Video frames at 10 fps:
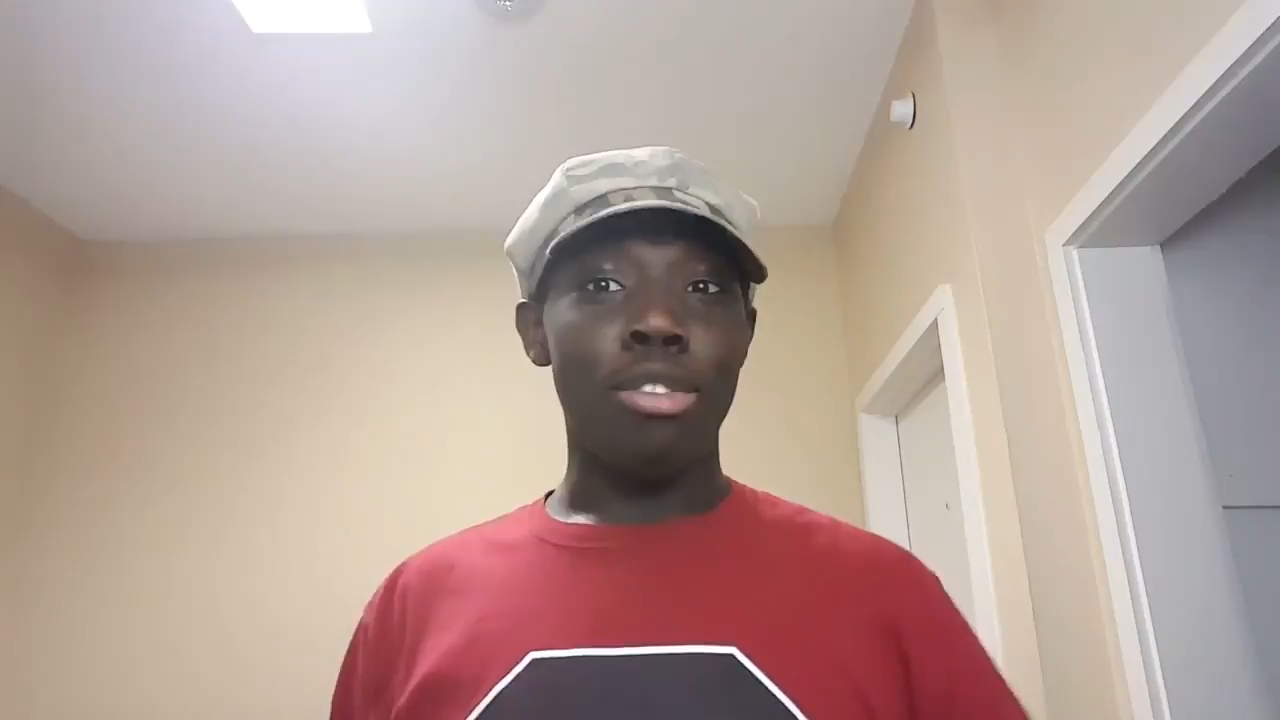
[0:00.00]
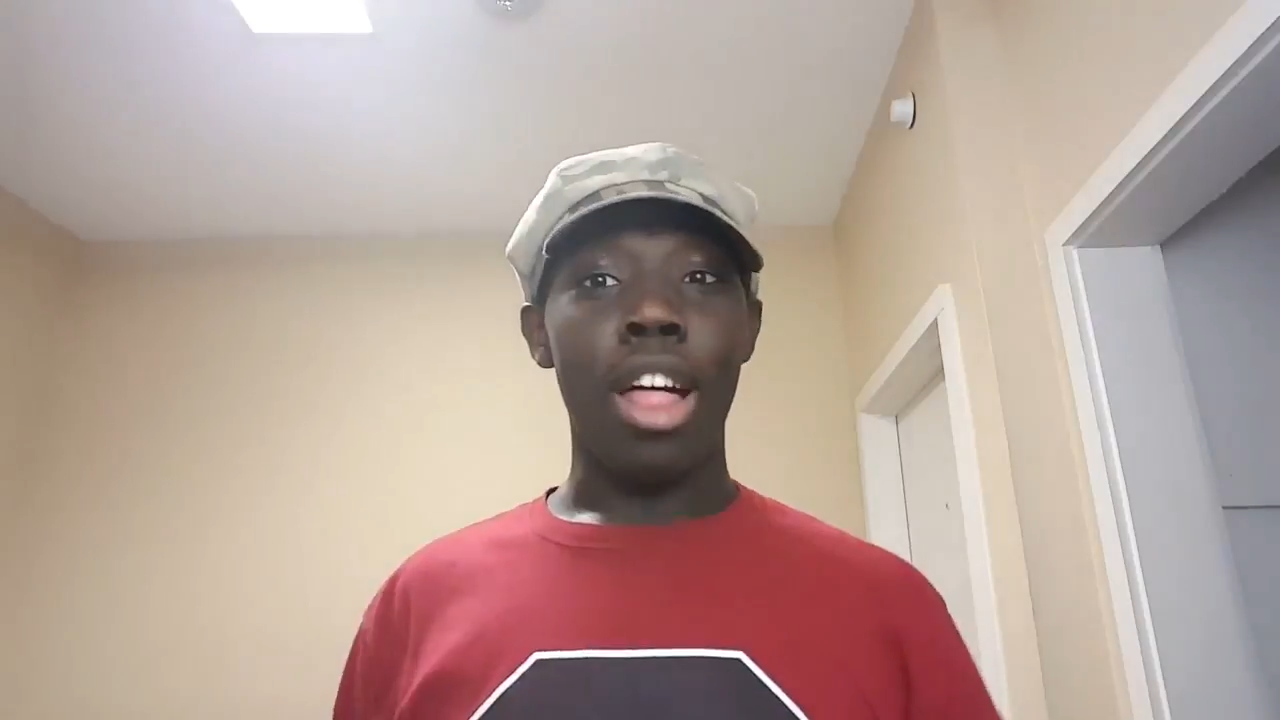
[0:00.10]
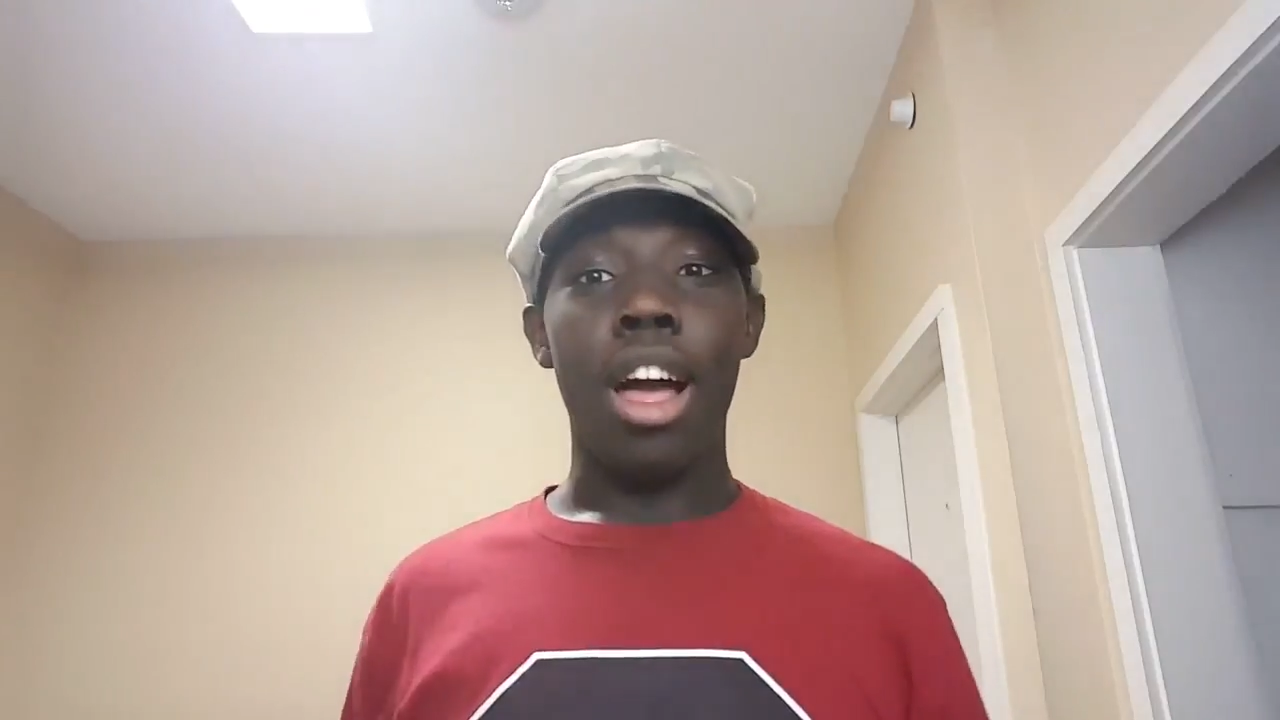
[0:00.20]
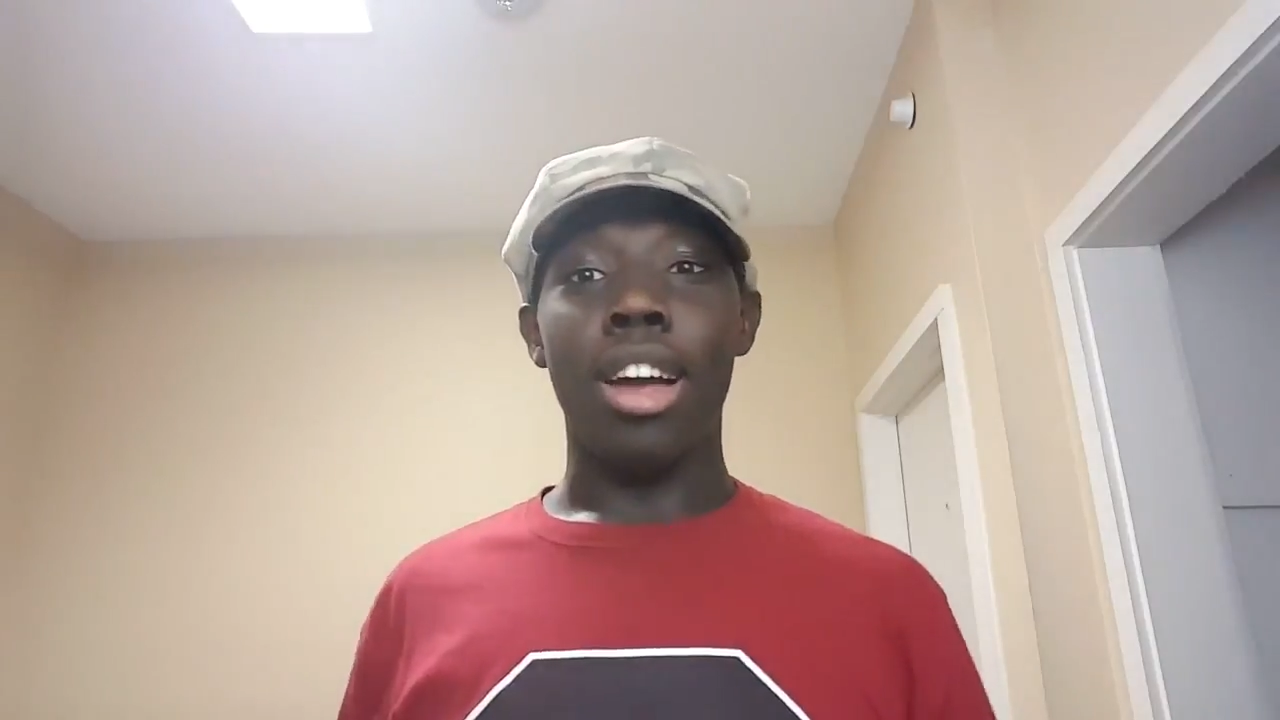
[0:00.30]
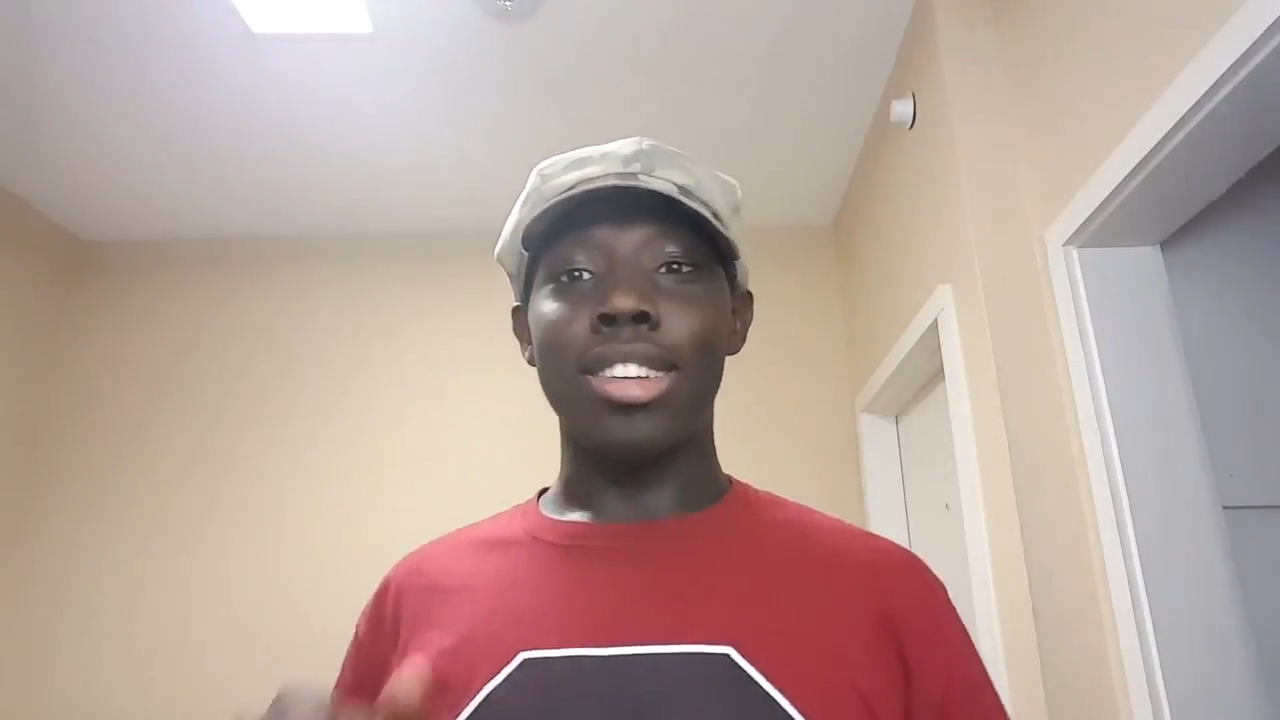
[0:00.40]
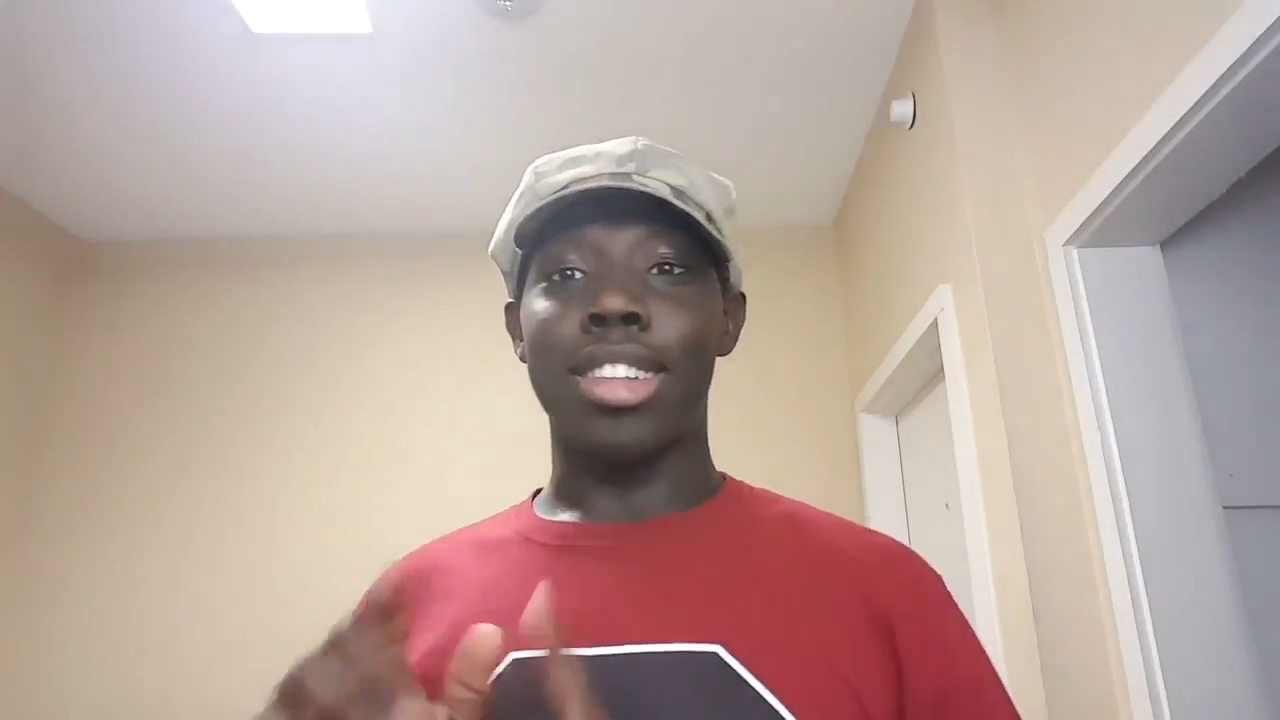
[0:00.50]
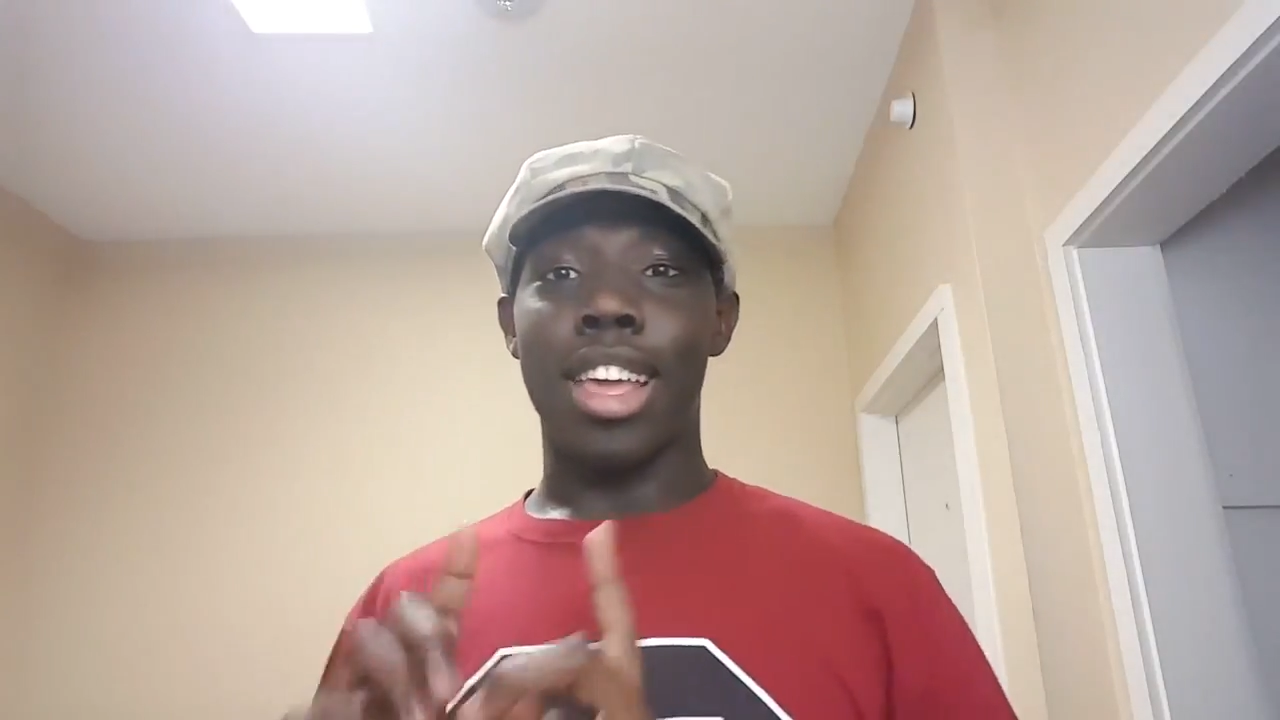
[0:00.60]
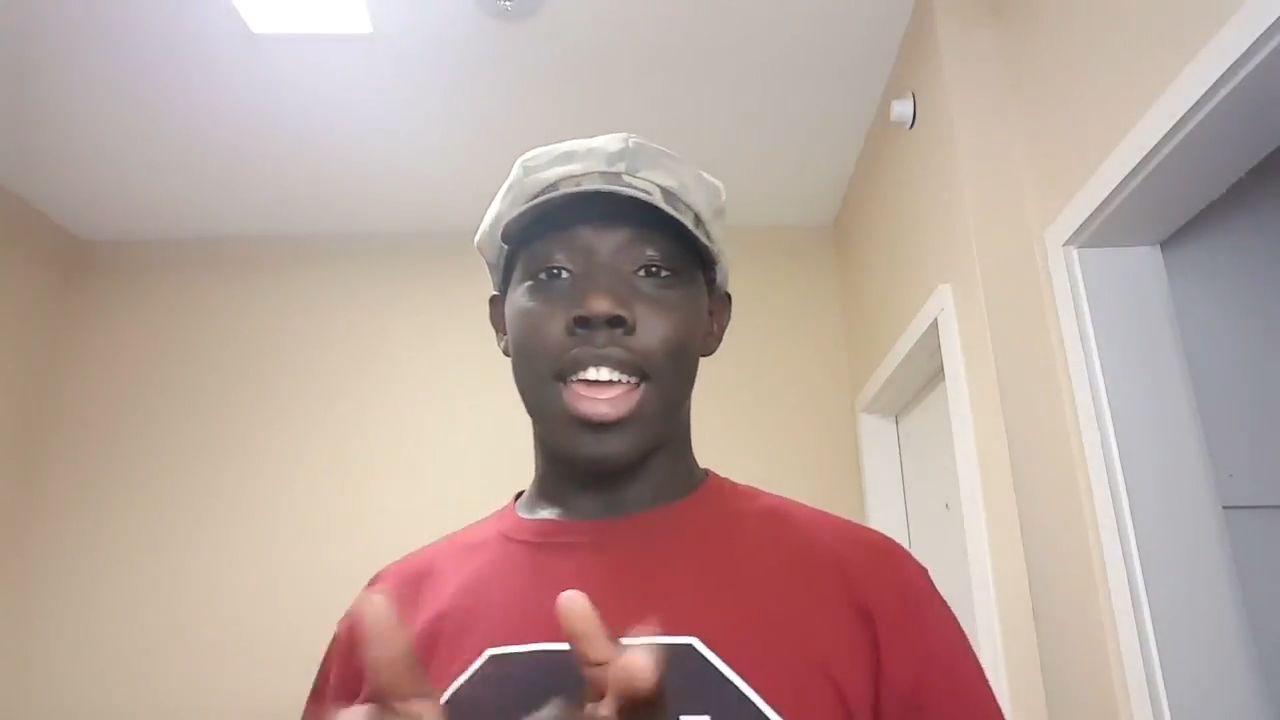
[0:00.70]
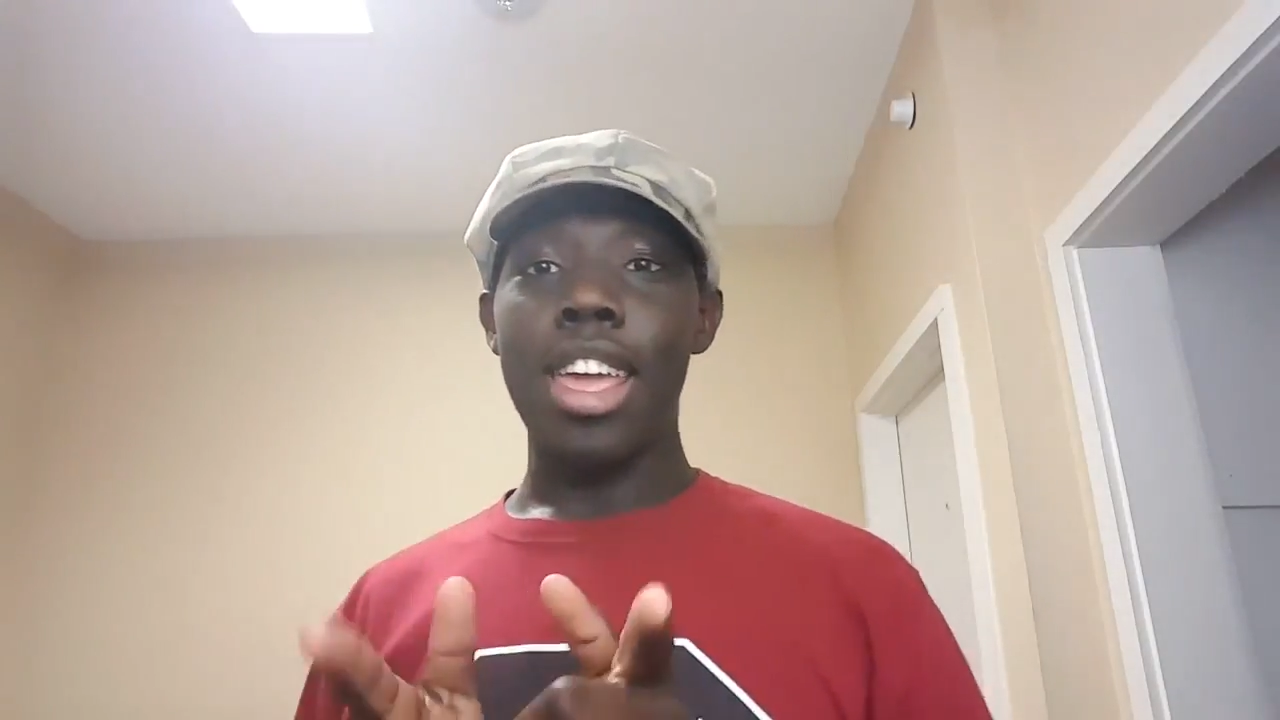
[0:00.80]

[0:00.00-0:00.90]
vlogs